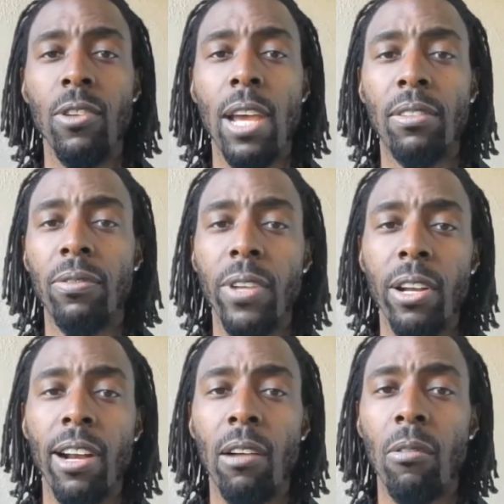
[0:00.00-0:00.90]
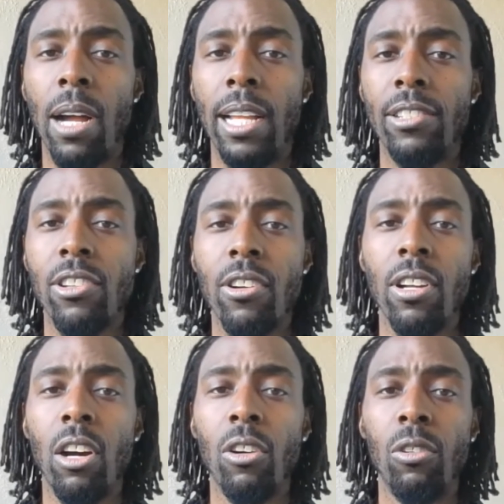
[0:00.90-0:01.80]
You have to figure out why
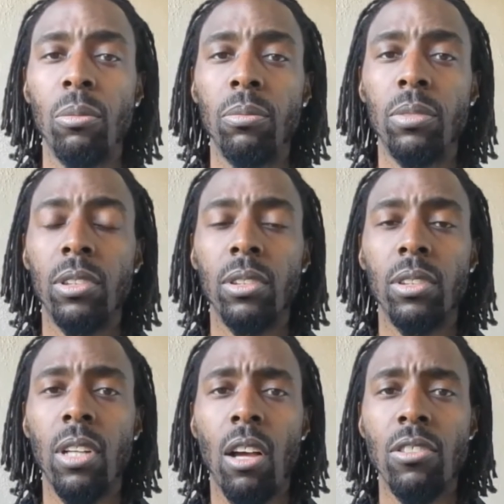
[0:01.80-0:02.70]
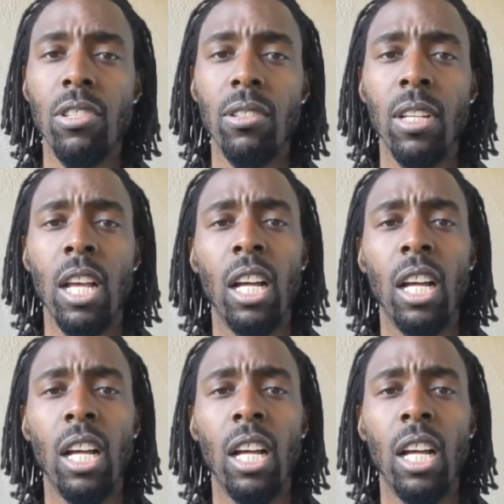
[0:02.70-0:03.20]
certain homes cost